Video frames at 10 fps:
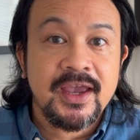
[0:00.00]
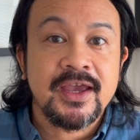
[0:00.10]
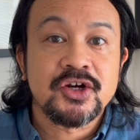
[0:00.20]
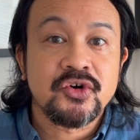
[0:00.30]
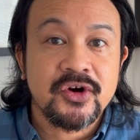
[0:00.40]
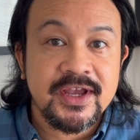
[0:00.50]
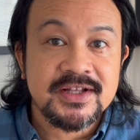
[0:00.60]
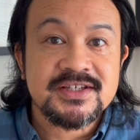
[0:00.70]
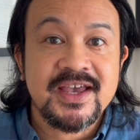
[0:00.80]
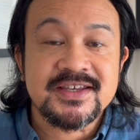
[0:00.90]
and
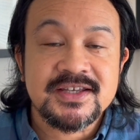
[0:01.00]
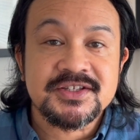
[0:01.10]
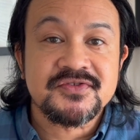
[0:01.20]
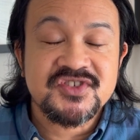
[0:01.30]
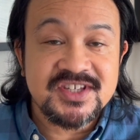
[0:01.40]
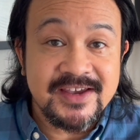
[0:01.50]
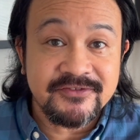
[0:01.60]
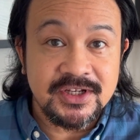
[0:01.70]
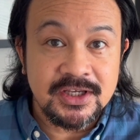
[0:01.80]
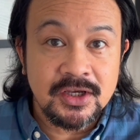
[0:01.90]
creates a sense of
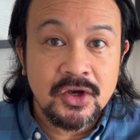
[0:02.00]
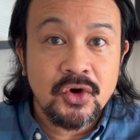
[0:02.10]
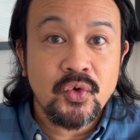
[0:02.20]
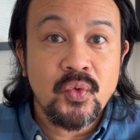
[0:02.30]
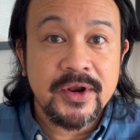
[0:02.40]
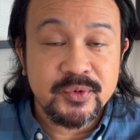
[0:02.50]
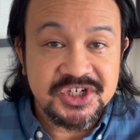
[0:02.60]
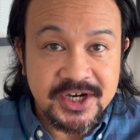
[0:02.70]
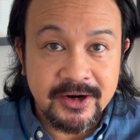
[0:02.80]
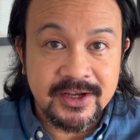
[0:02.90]
safety when we
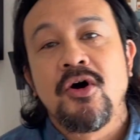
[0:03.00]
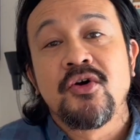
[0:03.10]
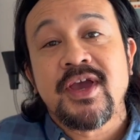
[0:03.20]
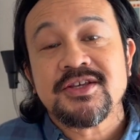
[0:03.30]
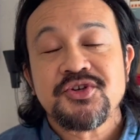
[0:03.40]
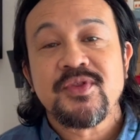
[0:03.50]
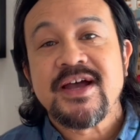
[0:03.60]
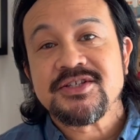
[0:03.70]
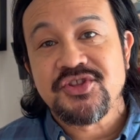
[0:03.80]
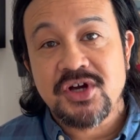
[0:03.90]
share Okay, so
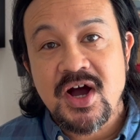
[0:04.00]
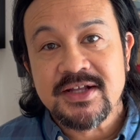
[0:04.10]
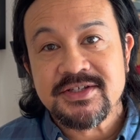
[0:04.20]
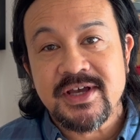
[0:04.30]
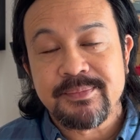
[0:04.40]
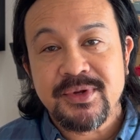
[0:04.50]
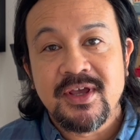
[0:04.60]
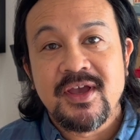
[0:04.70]
that's the concept.